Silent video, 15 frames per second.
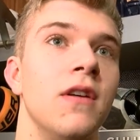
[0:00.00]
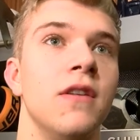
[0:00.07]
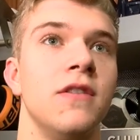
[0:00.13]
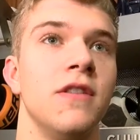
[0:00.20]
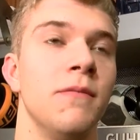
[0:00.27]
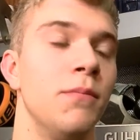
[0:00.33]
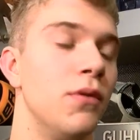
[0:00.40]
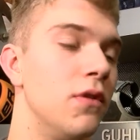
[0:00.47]

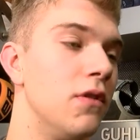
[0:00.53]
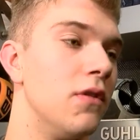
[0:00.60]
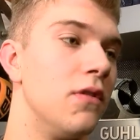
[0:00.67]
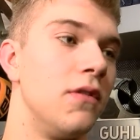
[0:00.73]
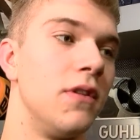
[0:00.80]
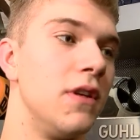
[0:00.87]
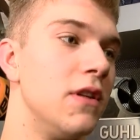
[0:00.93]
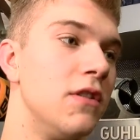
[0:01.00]
simple,
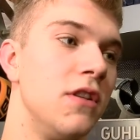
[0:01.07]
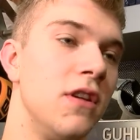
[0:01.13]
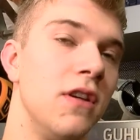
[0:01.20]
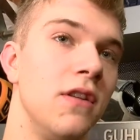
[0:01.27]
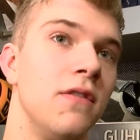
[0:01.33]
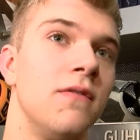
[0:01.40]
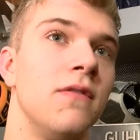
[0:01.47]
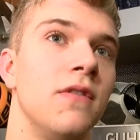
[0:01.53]

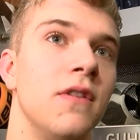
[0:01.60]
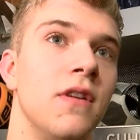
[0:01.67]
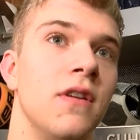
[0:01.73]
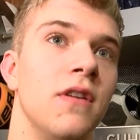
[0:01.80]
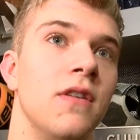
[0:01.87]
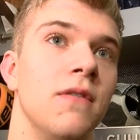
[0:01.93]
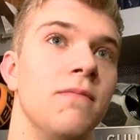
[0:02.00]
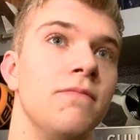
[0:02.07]
easy,
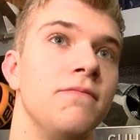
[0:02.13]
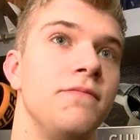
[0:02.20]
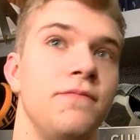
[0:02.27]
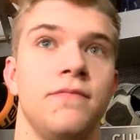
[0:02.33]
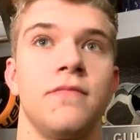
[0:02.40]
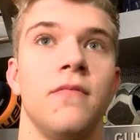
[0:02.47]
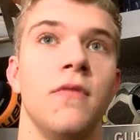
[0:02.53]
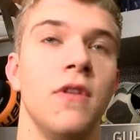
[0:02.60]
um,
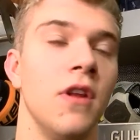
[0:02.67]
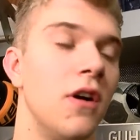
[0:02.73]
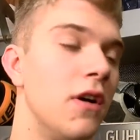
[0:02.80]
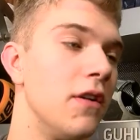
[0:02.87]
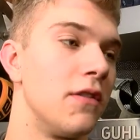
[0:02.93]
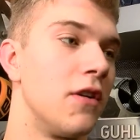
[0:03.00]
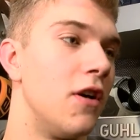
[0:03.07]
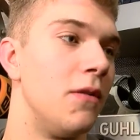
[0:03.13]

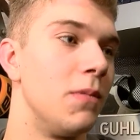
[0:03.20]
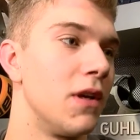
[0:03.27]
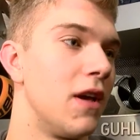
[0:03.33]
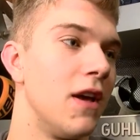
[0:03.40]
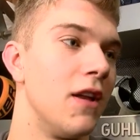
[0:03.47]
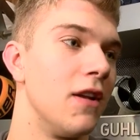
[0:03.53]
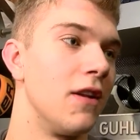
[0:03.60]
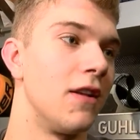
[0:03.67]
not
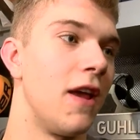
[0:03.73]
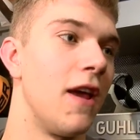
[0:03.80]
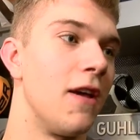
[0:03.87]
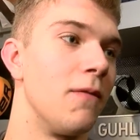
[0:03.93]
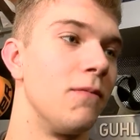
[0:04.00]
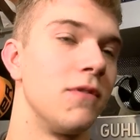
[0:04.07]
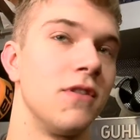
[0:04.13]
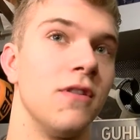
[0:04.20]
complicated
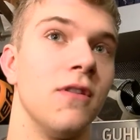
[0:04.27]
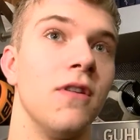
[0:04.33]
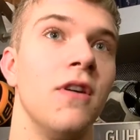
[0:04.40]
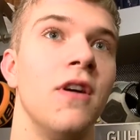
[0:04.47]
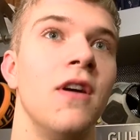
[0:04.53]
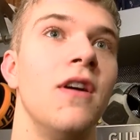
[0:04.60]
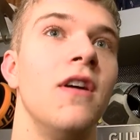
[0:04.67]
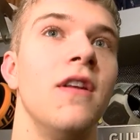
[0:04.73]
game. So
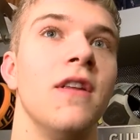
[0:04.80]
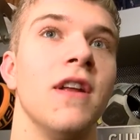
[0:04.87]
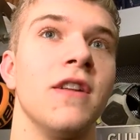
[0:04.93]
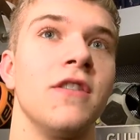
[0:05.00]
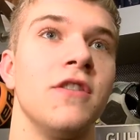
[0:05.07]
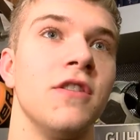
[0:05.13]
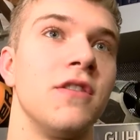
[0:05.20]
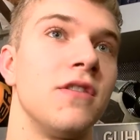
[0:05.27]

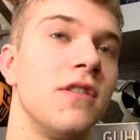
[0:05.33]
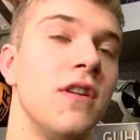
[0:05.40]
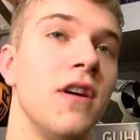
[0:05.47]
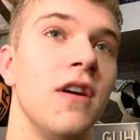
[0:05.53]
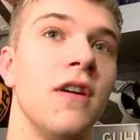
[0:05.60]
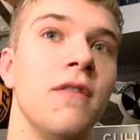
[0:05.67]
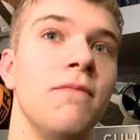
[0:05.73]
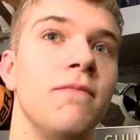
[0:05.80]
that's just.
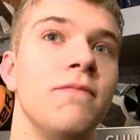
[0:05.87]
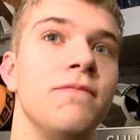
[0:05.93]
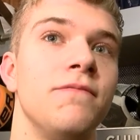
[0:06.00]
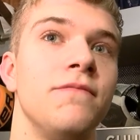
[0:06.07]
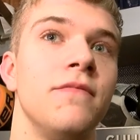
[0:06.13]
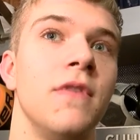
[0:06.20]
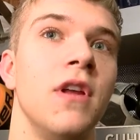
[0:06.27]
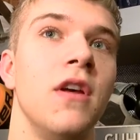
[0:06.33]
Um,
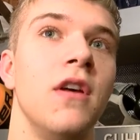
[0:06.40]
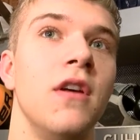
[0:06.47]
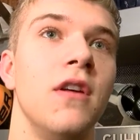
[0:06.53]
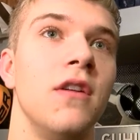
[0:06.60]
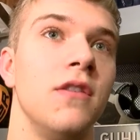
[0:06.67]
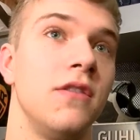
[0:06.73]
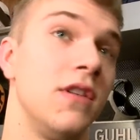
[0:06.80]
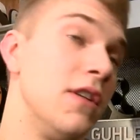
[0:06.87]

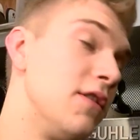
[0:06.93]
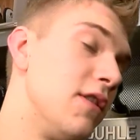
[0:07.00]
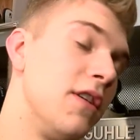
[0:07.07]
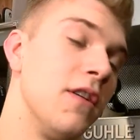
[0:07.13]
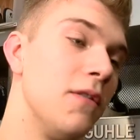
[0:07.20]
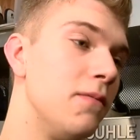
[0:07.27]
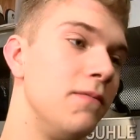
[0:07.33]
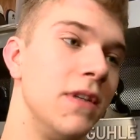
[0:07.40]
it's easy
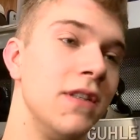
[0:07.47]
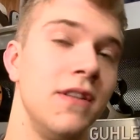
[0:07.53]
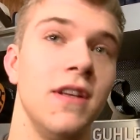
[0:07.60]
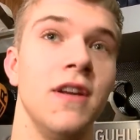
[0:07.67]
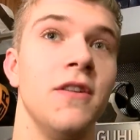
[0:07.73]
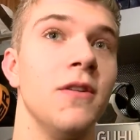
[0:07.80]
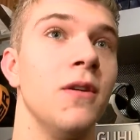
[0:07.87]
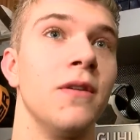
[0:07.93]
to, easy
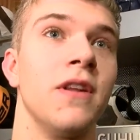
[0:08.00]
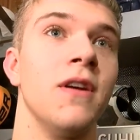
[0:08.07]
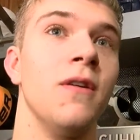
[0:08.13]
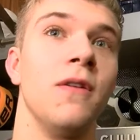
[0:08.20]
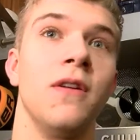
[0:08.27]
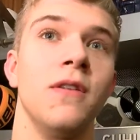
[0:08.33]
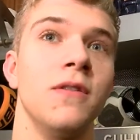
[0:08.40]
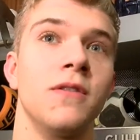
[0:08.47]
to do out there
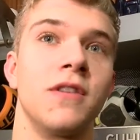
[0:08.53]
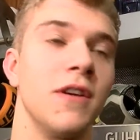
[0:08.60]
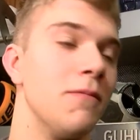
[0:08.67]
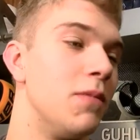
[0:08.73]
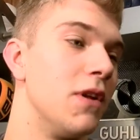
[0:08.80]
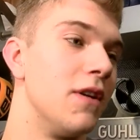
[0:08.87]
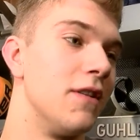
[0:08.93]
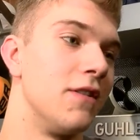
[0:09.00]
with all those good
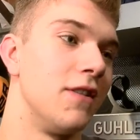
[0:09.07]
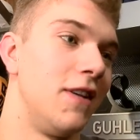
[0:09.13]
players.